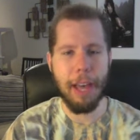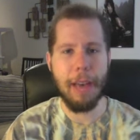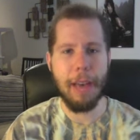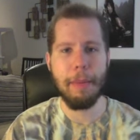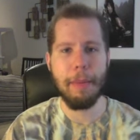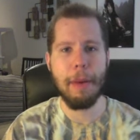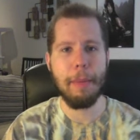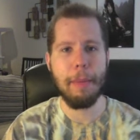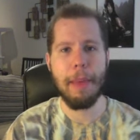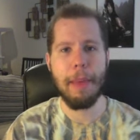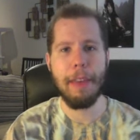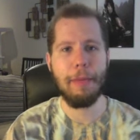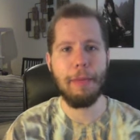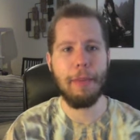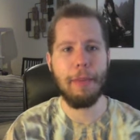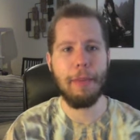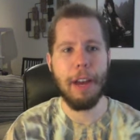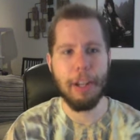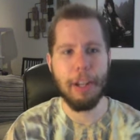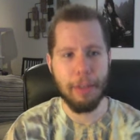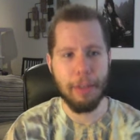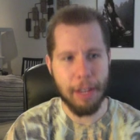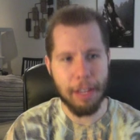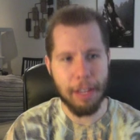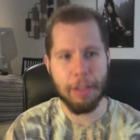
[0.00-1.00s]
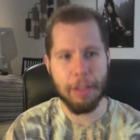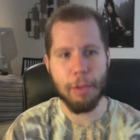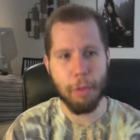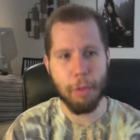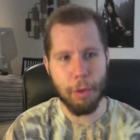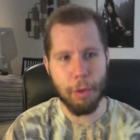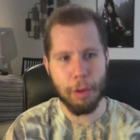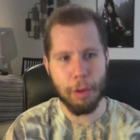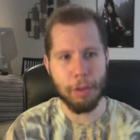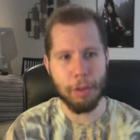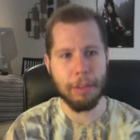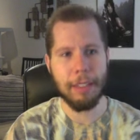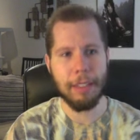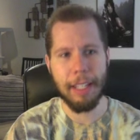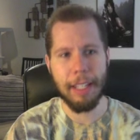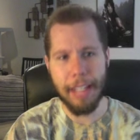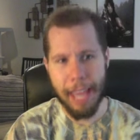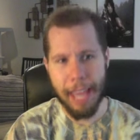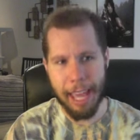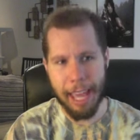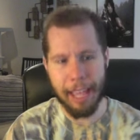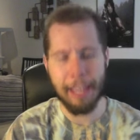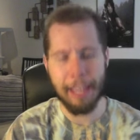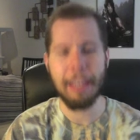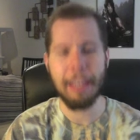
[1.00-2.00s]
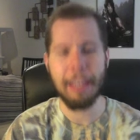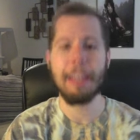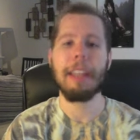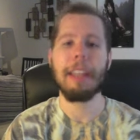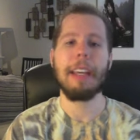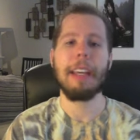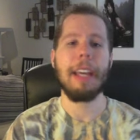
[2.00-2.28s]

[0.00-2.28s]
MMA fighter in the world today.